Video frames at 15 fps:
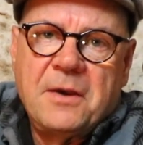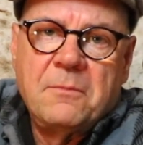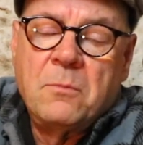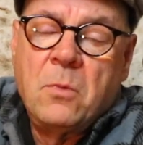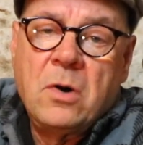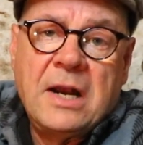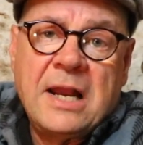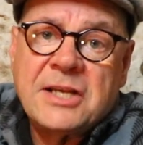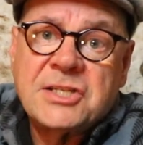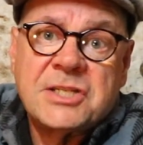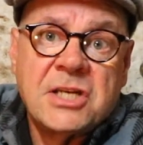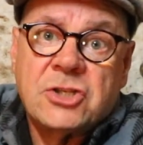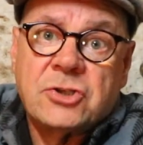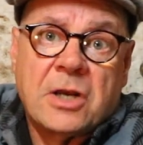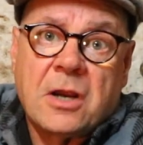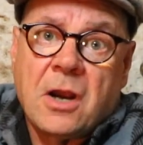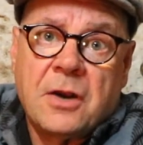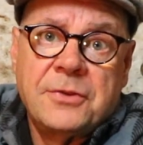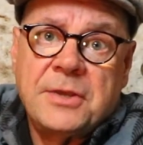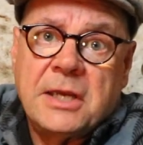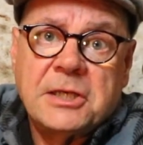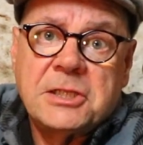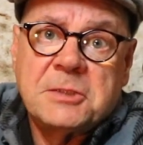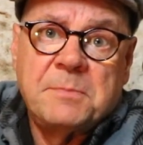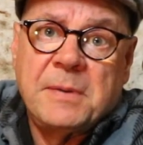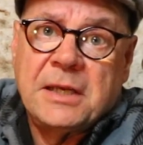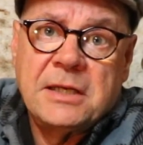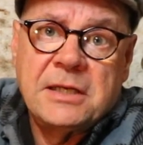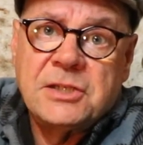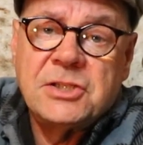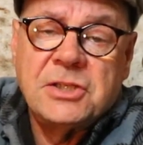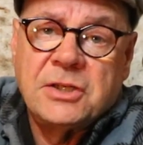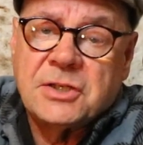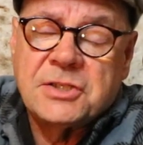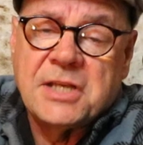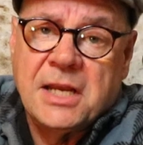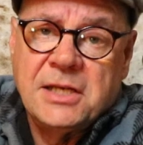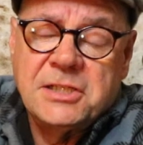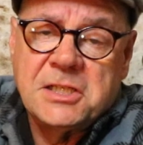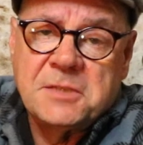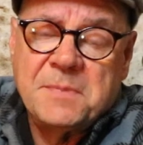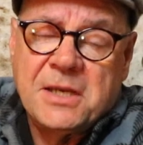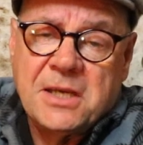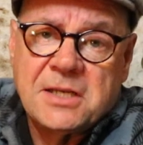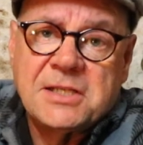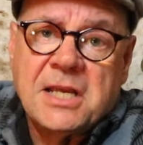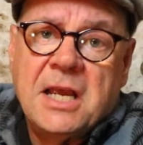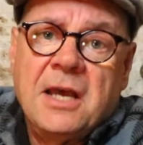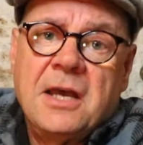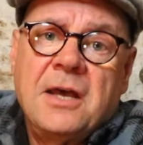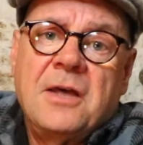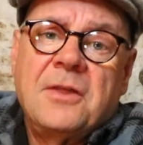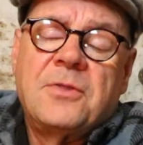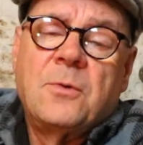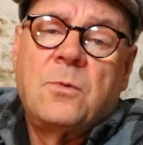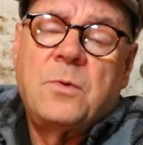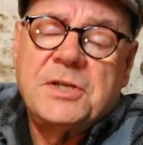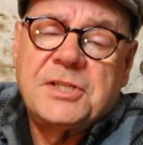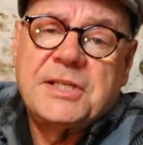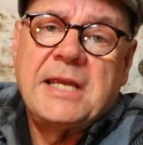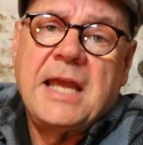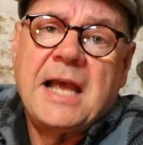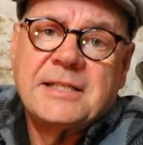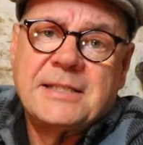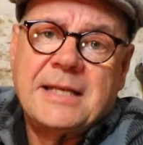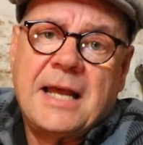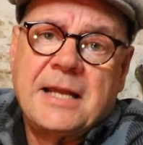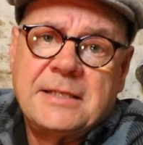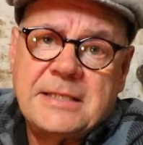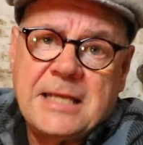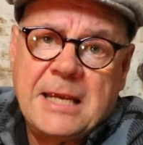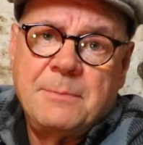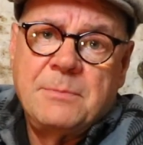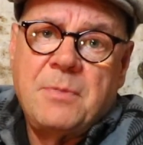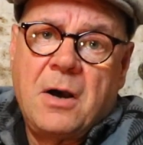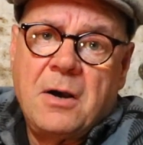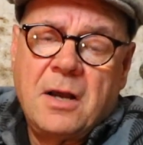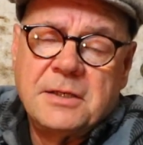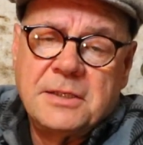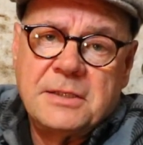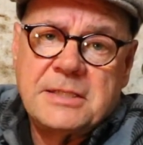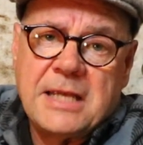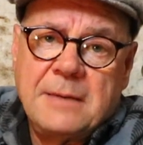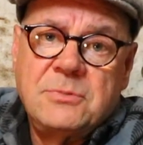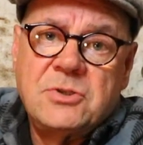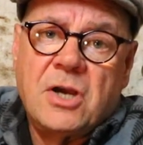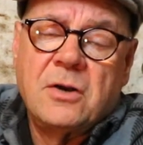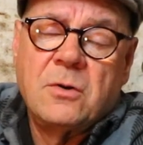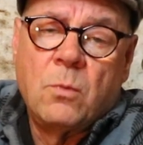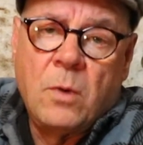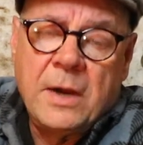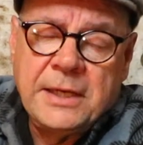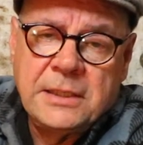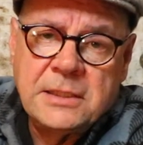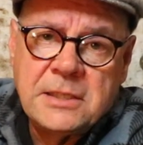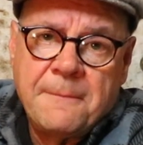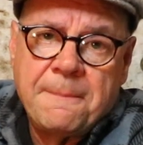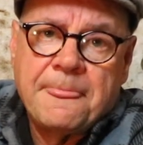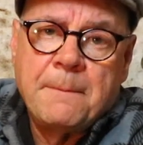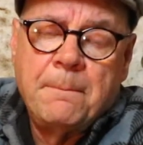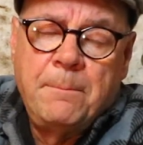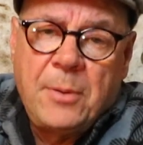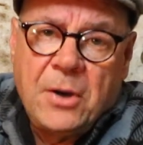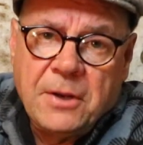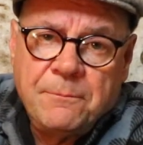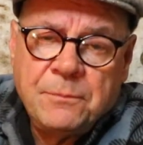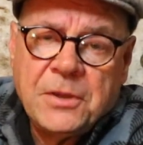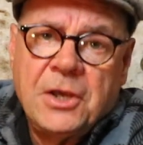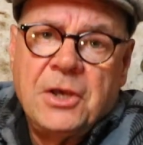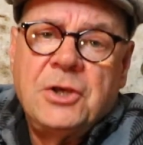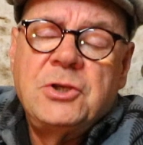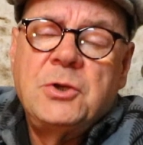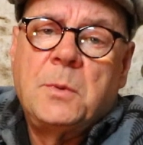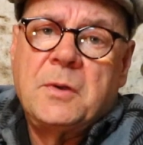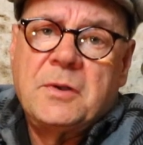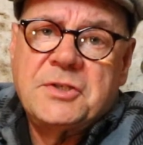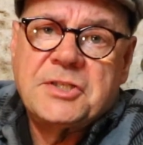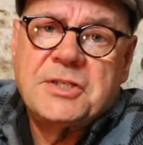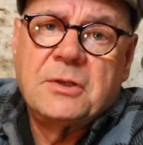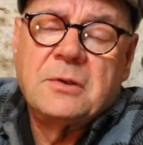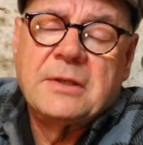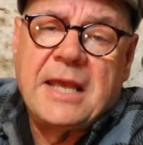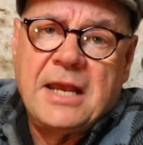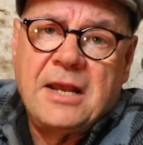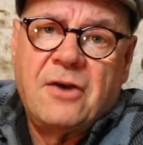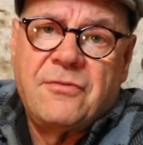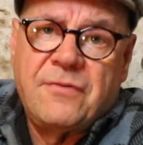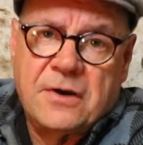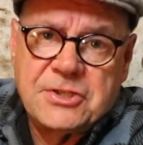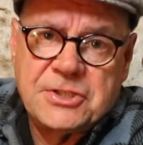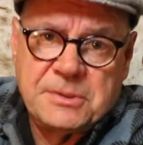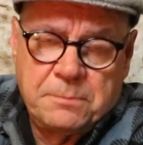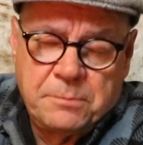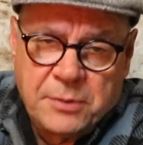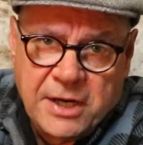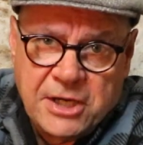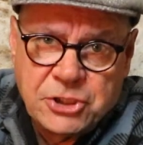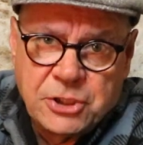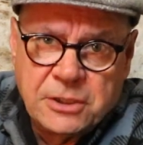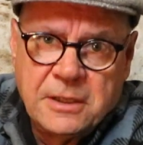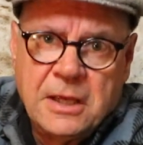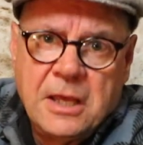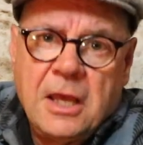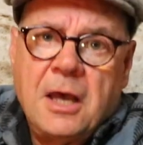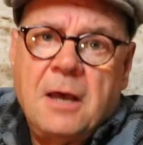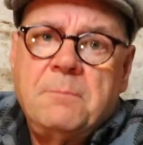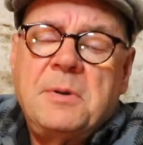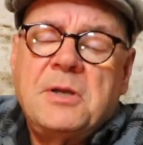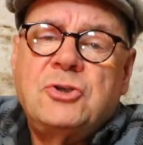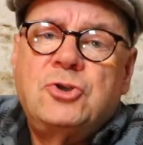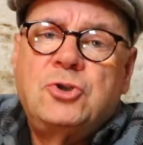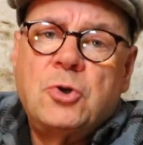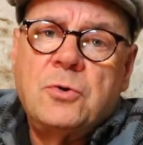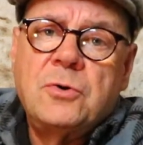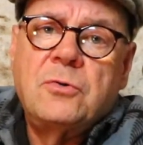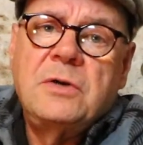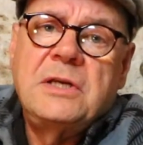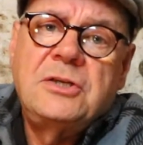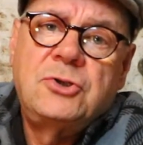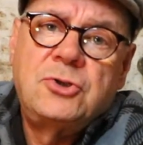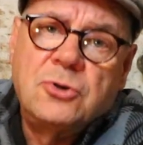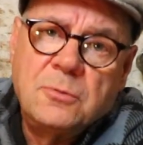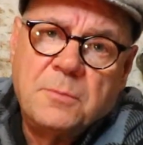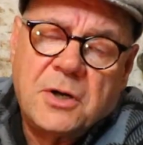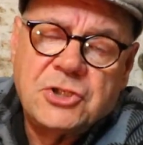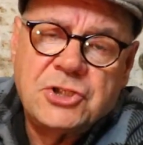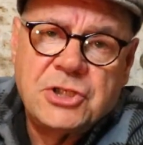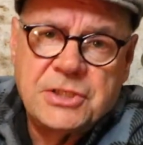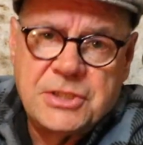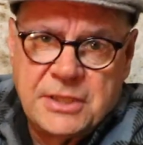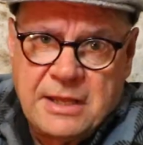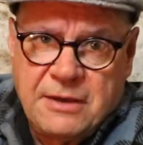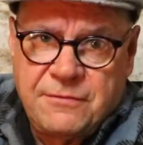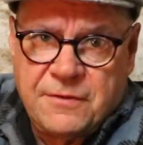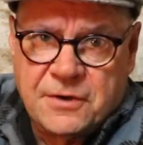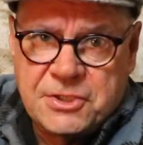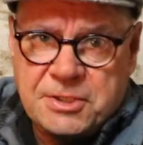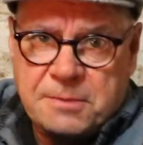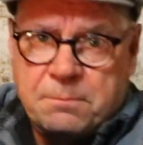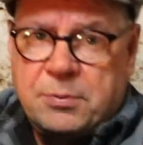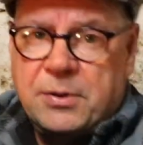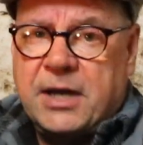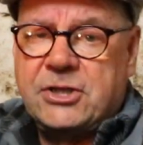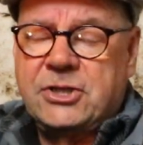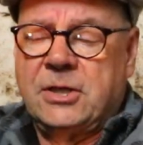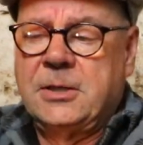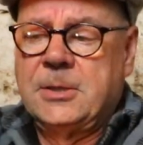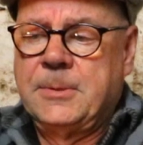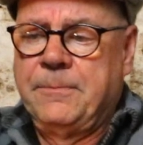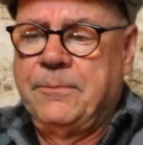more or less disregard the experience and your senses because the whiskey hasn't had time to unwind. But you will still get a first impression. But don't read too much into that first impression.